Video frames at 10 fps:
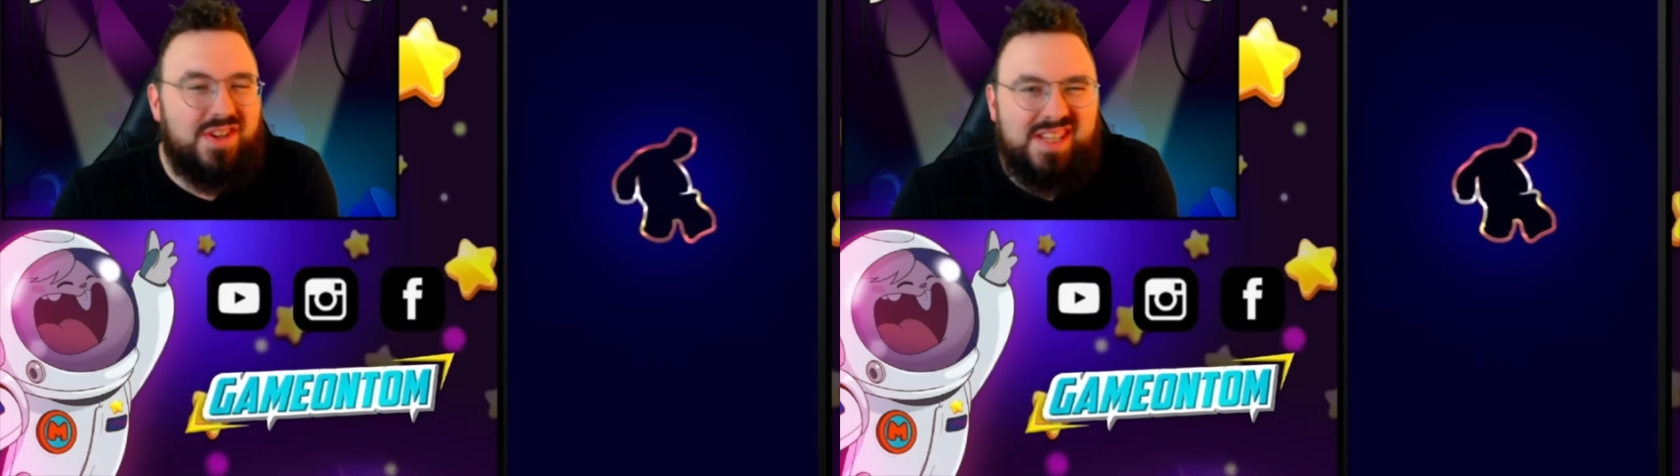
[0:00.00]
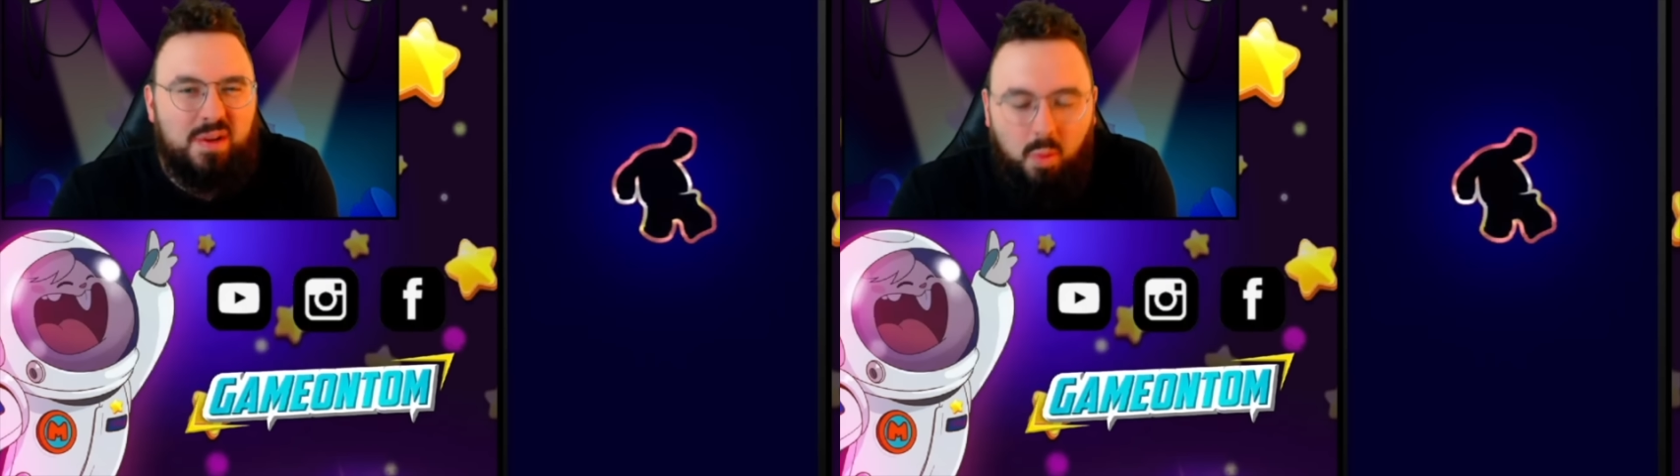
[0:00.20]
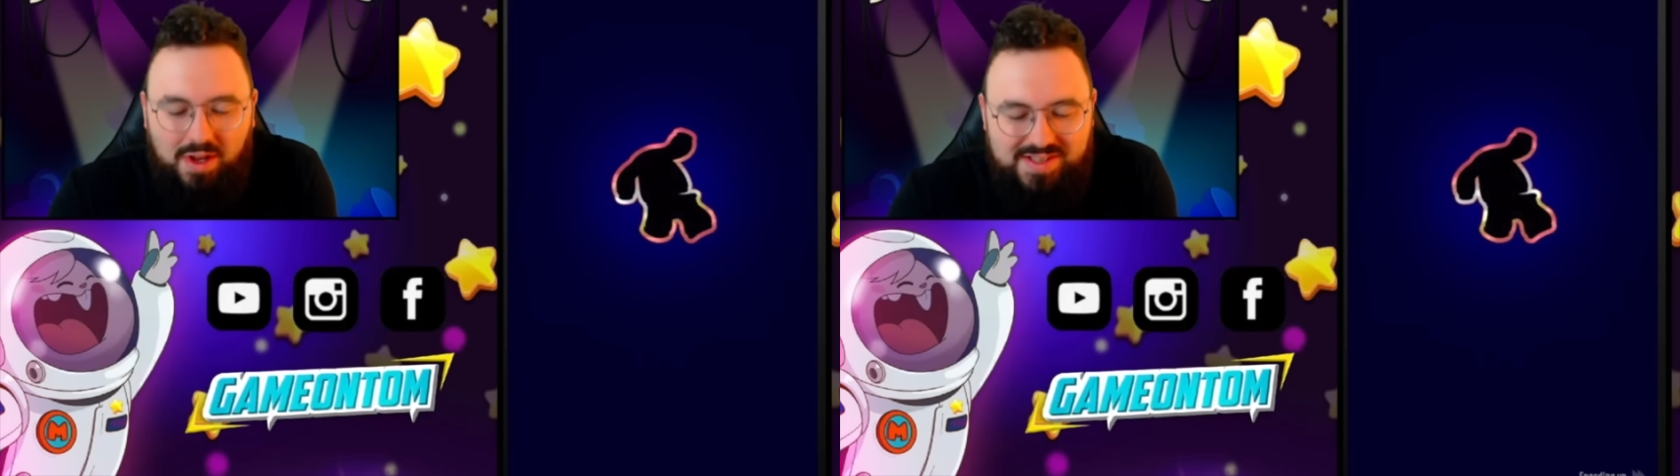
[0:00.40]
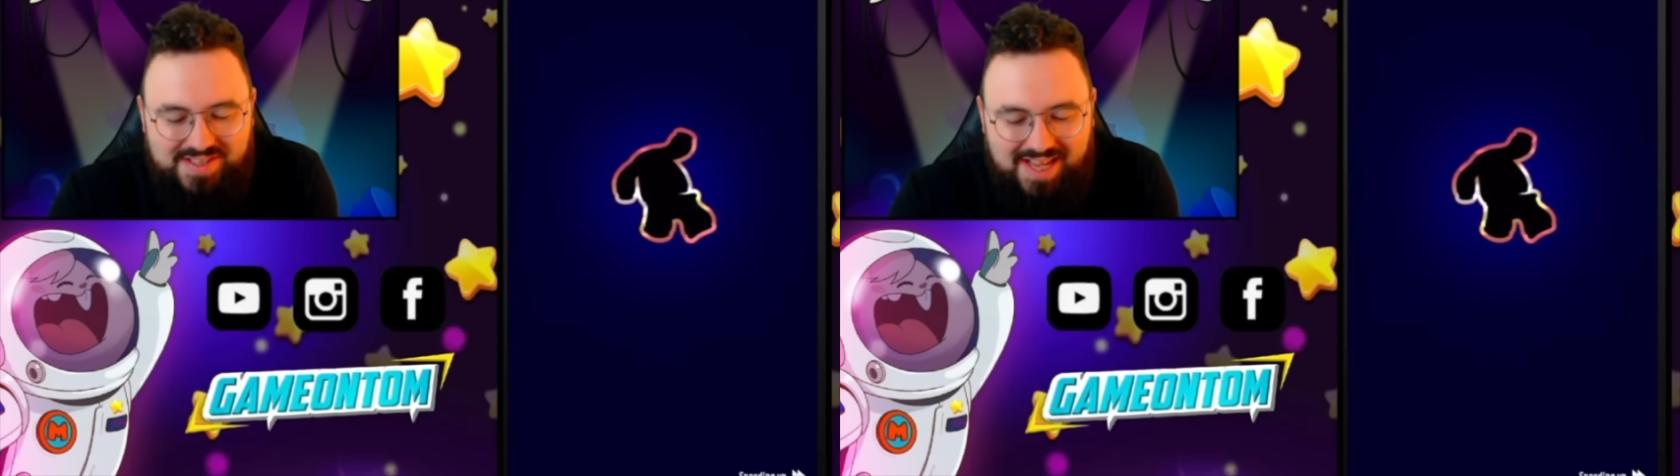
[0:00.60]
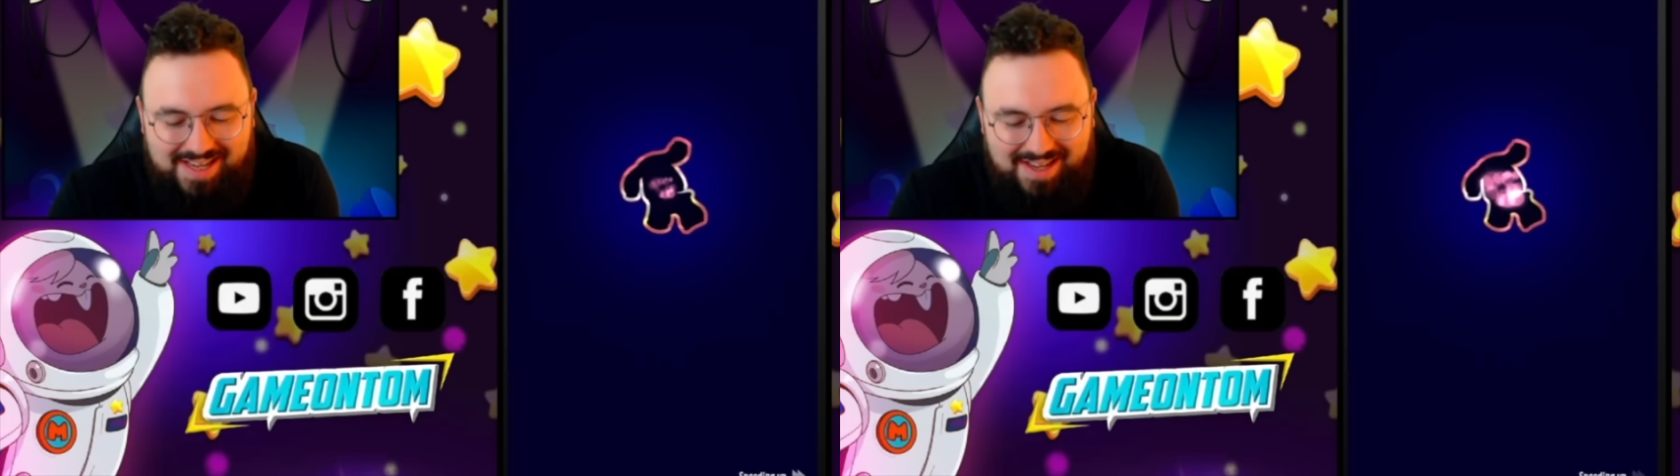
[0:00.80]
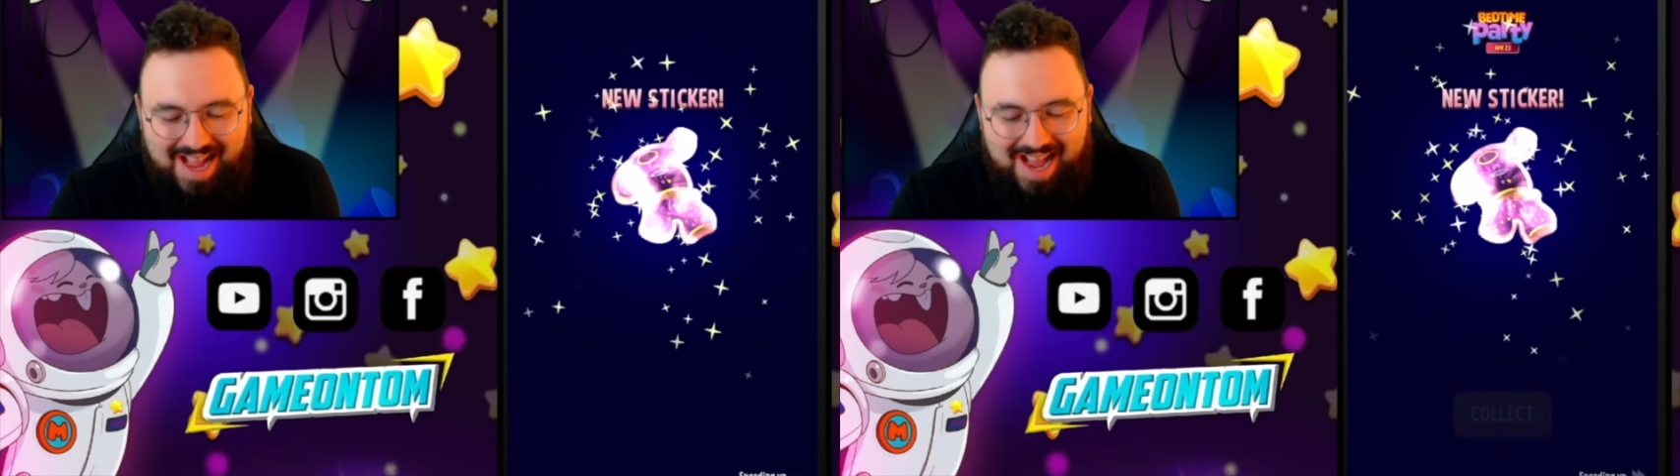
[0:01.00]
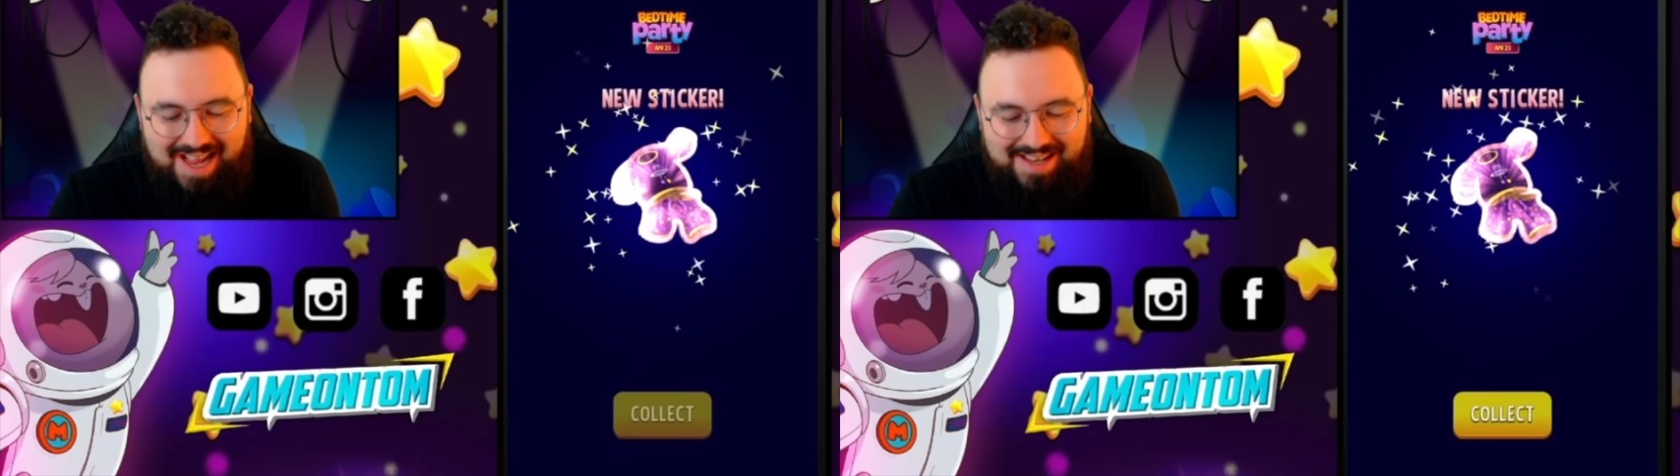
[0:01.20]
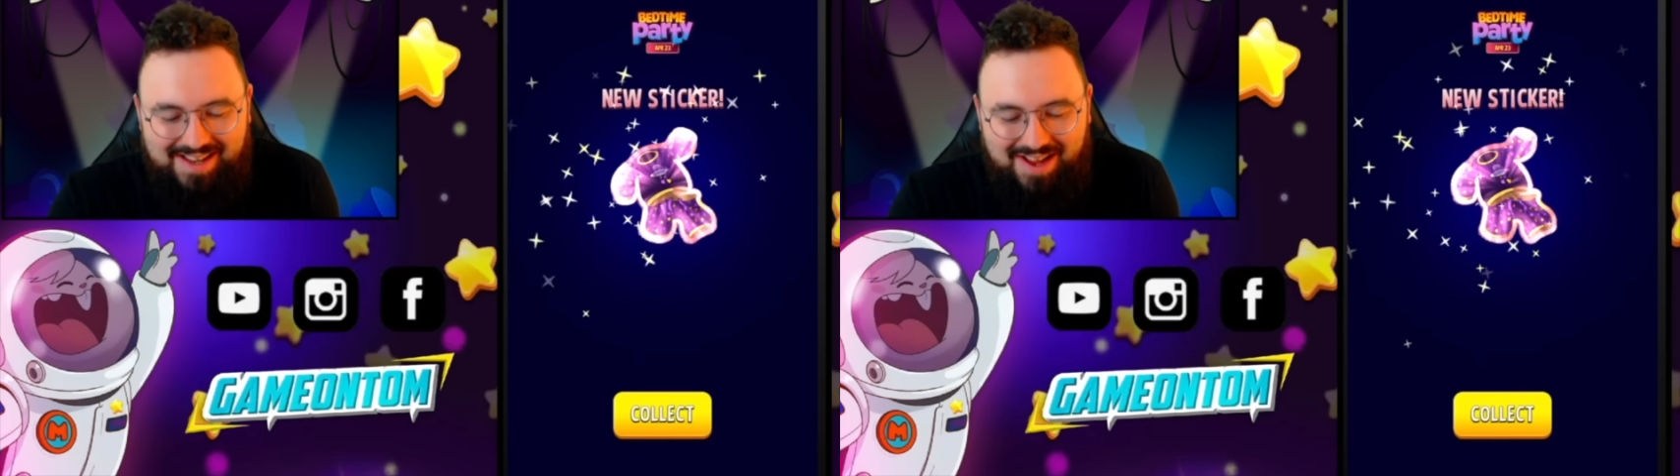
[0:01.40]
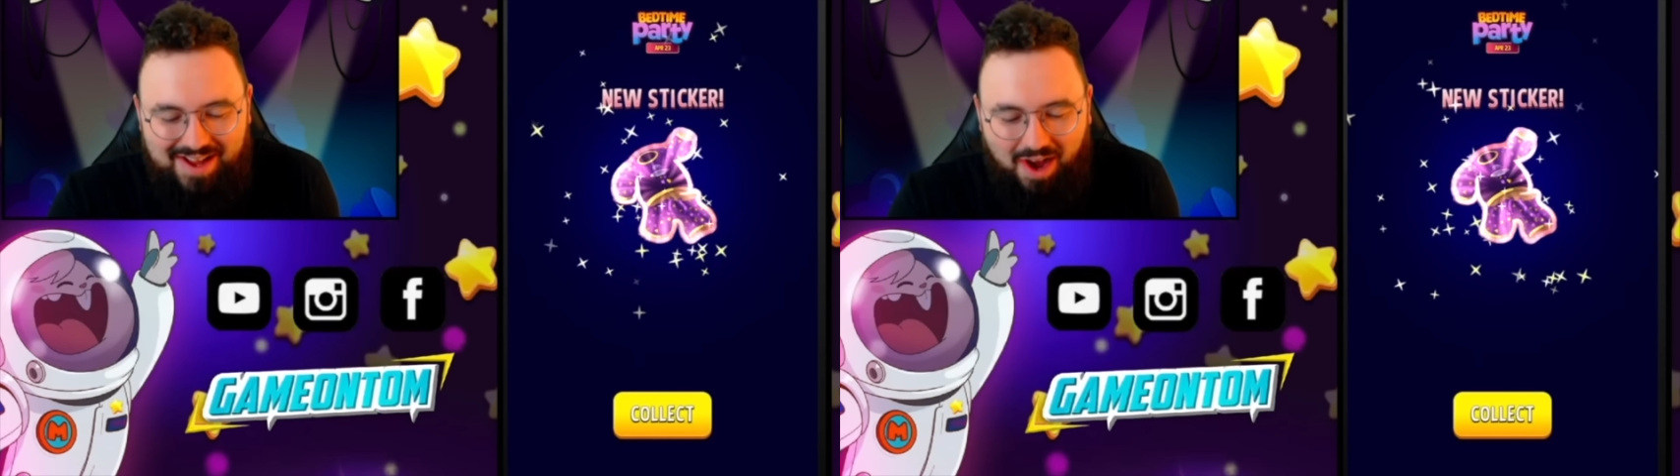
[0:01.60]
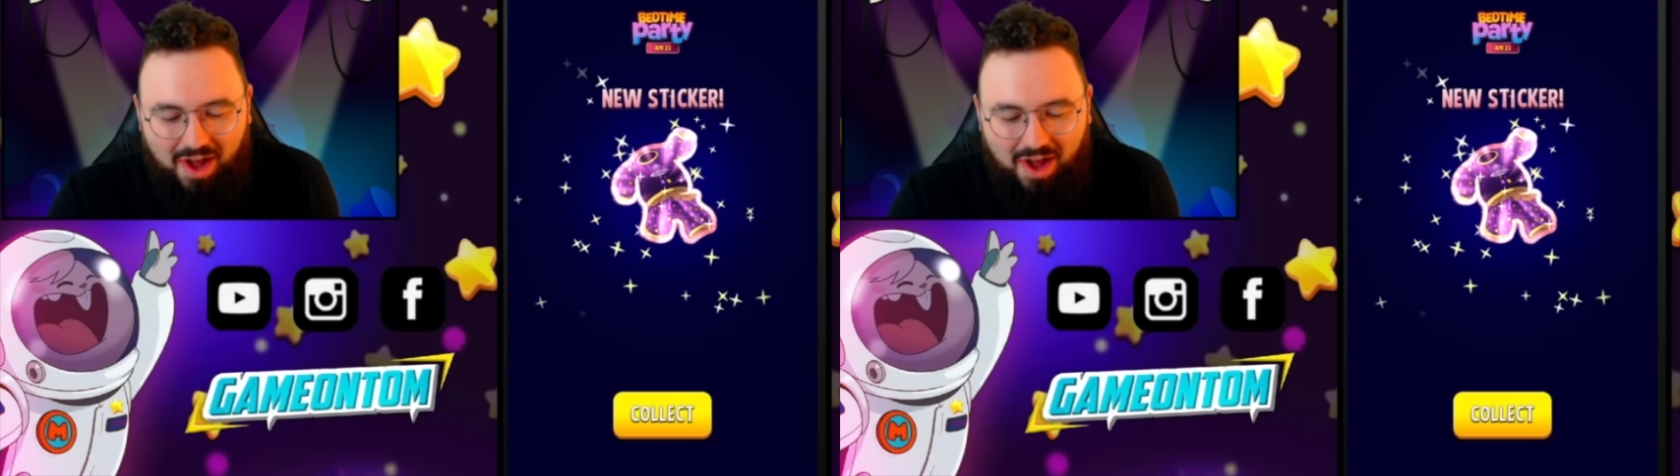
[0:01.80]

just need one sticker and uh,